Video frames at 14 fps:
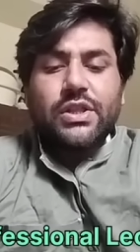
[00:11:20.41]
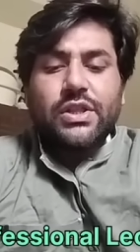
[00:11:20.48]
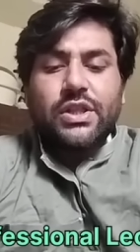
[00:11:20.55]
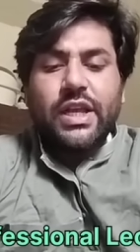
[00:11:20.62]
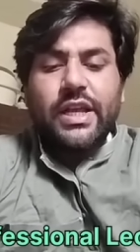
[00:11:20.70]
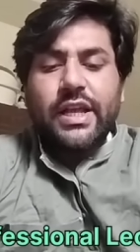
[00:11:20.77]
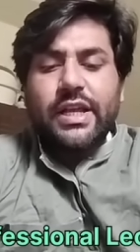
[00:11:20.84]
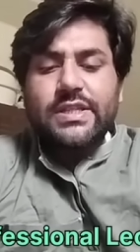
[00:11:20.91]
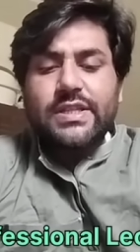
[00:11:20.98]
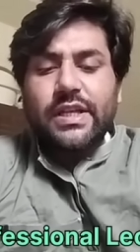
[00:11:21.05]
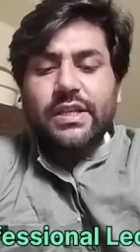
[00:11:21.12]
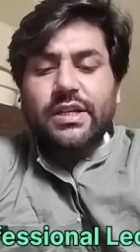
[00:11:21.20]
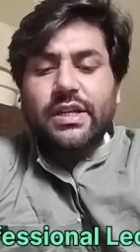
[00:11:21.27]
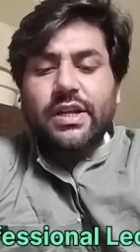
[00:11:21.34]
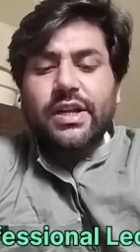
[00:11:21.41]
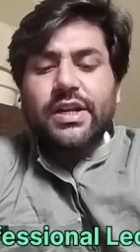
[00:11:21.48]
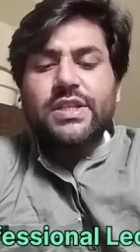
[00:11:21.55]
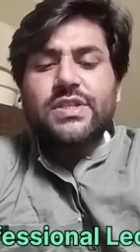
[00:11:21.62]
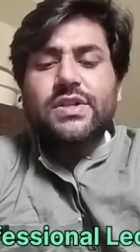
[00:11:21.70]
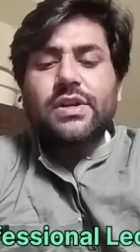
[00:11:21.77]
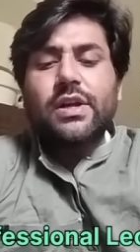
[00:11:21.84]
There is
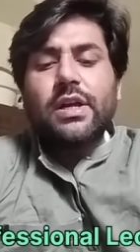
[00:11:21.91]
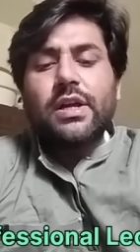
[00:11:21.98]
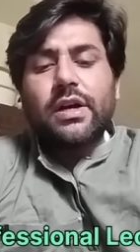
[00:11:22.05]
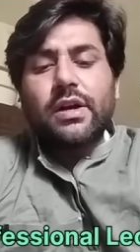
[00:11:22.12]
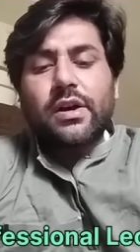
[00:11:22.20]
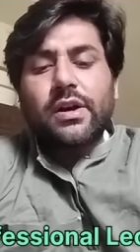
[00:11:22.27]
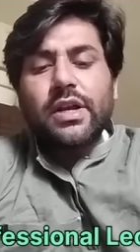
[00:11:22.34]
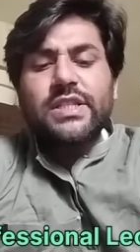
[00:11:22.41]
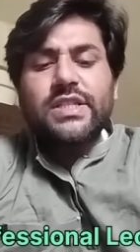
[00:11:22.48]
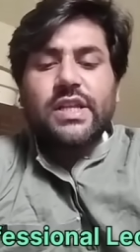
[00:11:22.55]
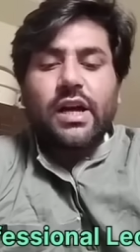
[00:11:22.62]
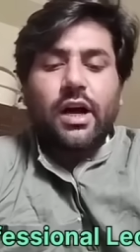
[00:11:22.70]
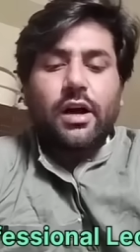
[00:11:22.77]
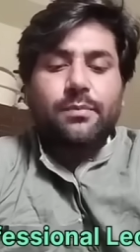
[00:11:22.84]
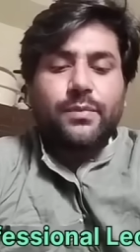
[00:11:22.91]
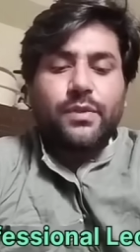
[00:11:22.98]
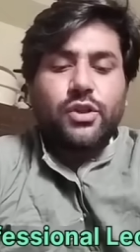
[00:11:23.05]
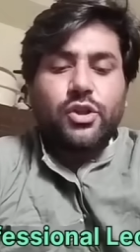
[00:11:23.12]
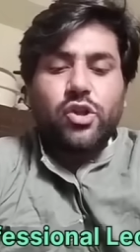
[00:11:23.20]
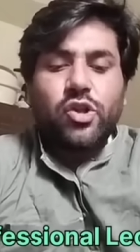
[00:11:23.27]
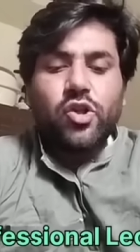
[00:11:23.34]
increased risk of
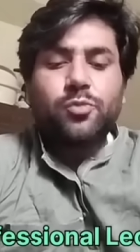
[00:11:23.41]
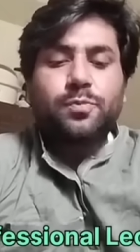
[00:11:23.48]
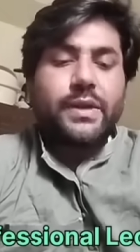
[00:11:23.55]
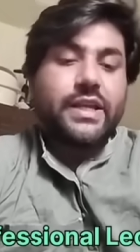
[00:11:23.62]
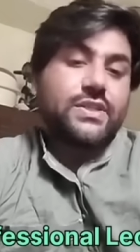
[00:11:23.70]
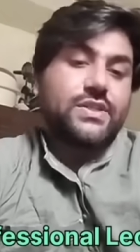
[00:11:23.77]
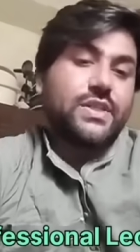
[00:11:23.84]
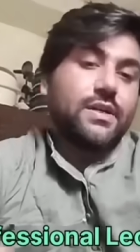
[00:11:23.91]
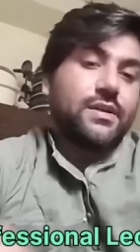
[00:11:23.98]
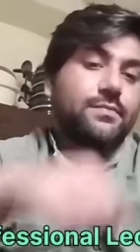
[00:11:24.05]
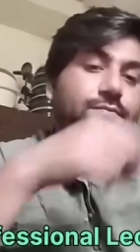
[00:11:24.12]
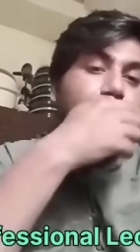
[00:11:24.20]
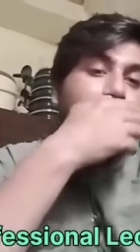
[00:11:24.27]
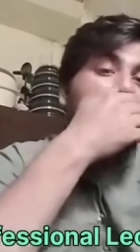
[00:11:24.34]
neoplasia.